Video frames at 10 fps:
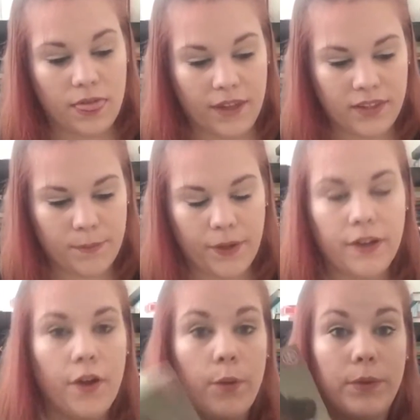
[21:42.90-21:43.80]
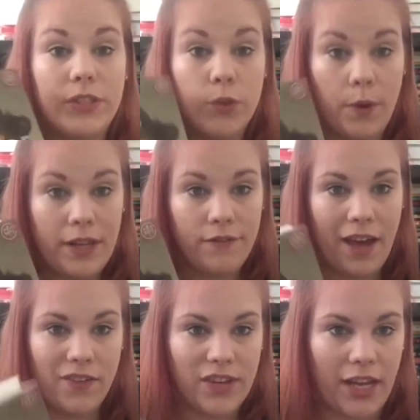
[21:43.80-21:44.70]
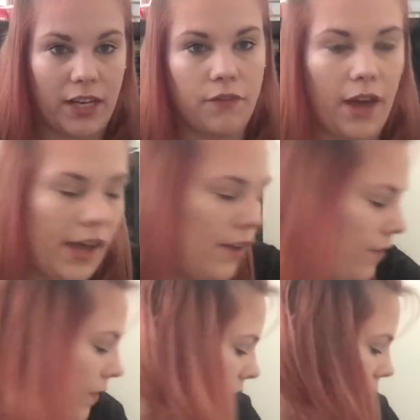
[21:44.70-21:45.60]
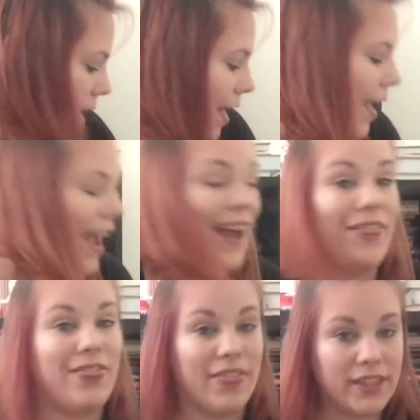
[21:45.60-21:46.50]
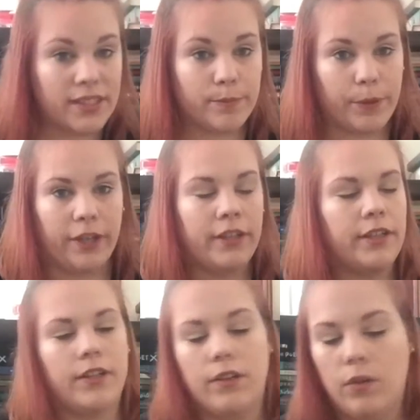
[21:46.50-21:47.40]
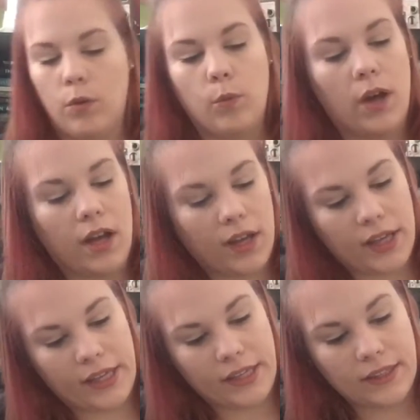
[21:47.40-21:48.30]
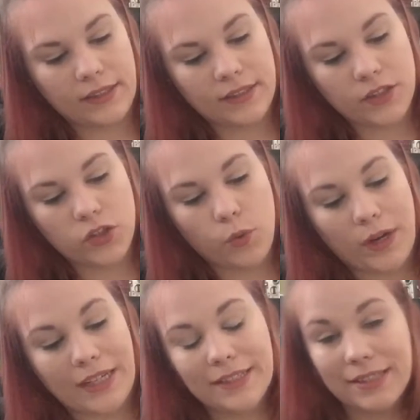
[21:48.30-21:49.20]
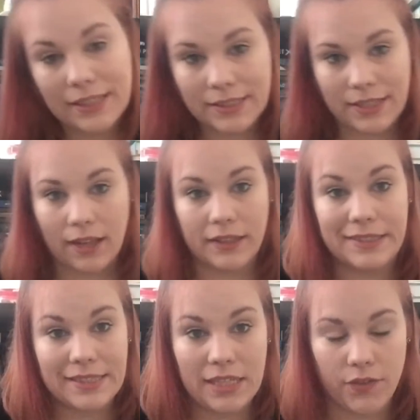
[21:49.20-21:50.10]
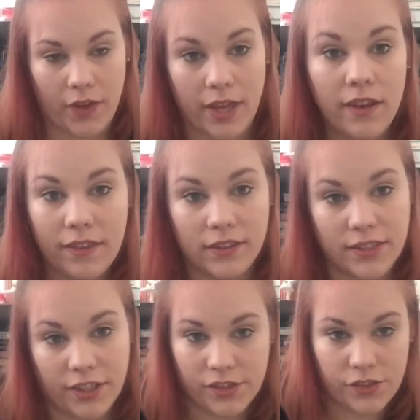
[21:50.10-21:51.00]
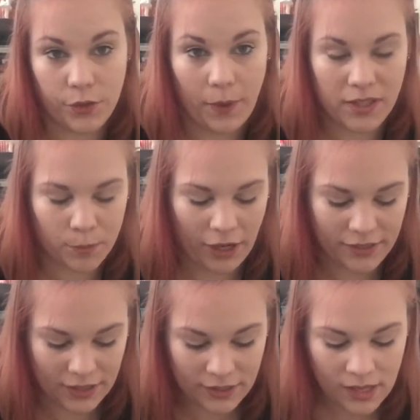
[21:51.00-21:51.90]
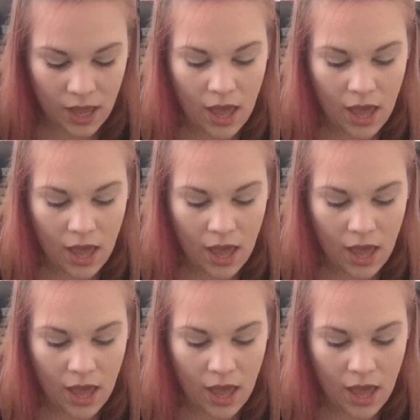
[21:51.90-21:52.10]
this book was $25.95, and this book was $26 even. This is US prices.